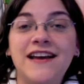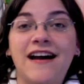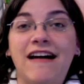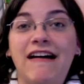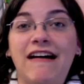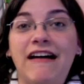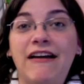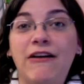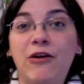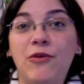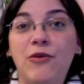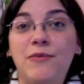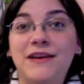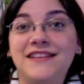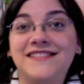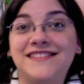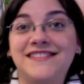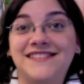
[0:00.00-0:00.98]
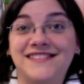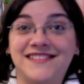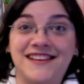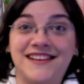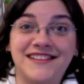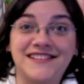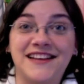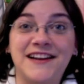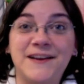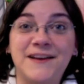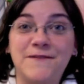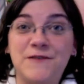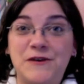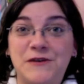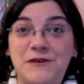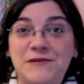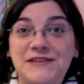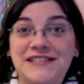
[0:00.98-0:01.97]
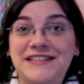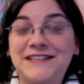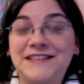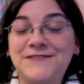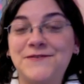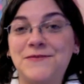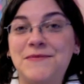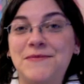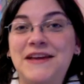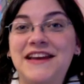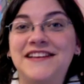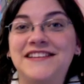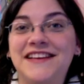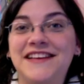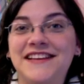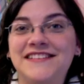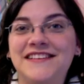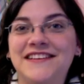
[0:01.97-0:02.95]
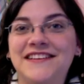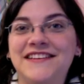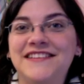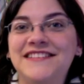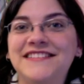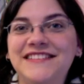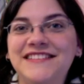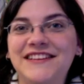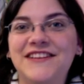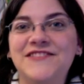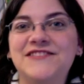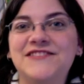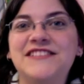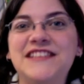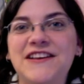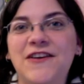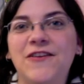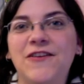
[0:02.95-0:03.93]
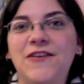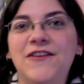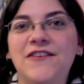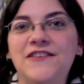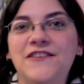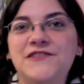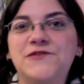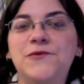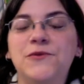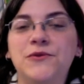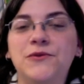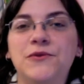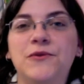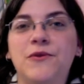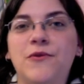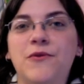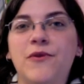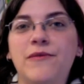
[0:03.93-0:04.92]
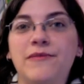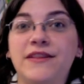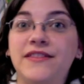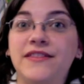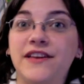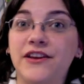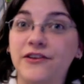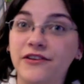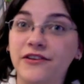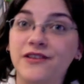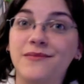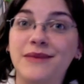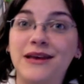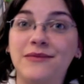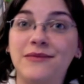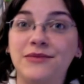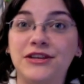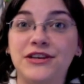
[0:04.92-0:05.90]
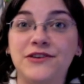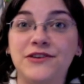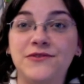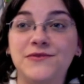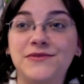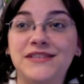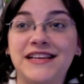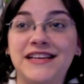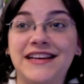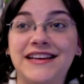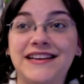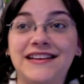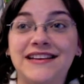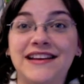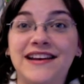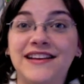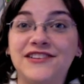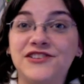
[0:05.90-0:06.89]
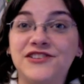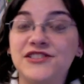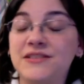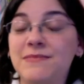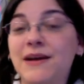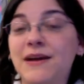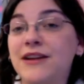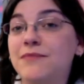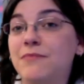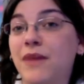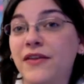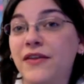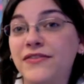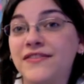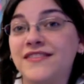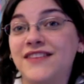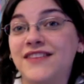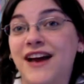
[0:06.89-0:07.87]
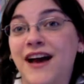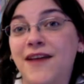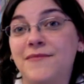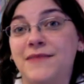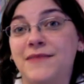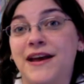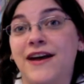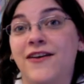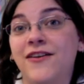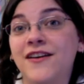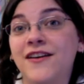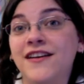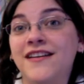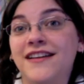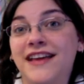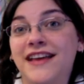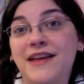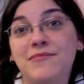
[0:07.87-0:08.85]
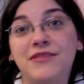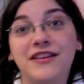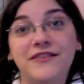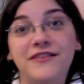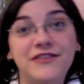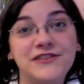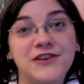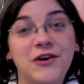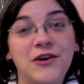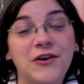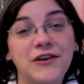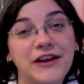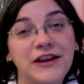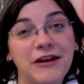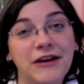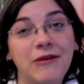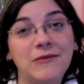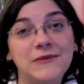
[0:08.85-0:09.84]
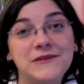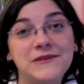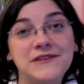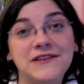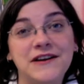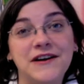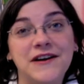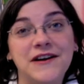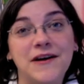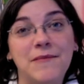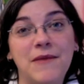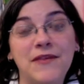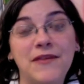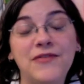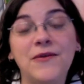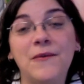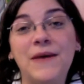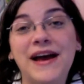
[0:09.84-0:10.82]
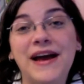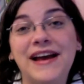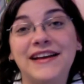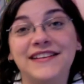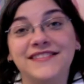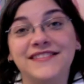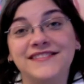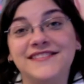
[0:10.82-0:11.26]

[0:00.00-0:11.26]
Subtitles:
I hope it's as exciting for you as it is for me to get to, see all of this cool new equipment that you're going to be able to use in just about a month's time now. Can't believe it's already almost a month away.